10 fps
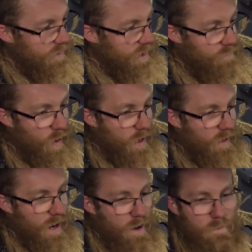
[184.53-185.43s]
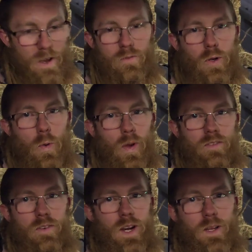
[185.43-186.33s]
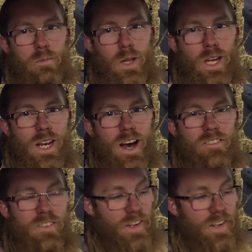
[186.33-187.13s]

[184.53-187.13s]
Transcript: I invited Adam out for a quick fucking bleed up,